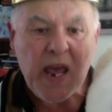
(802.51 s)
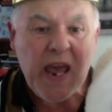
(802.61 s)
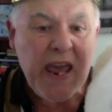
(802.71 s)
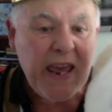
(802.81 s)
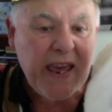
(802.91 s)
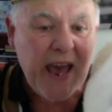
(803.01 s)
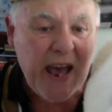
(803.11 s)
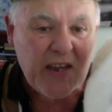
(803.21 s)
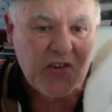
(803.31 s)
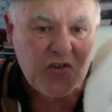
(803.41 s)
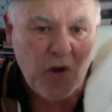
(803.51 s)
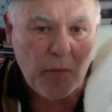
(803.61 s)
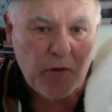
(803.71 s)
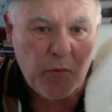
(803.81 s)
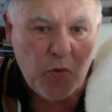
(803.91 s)
He can't
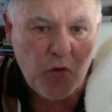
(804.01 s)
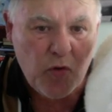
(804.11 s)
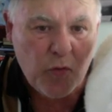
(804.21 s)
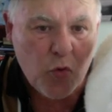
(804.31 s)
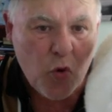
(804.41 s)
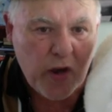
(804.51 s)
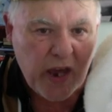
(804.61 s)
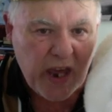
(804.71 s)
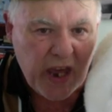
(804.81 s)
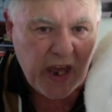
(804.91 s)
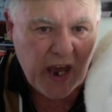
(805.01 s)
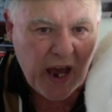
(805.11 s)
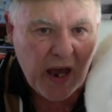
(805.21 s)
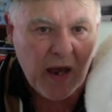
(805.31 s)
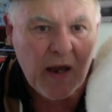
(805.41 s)
stop the move rook here.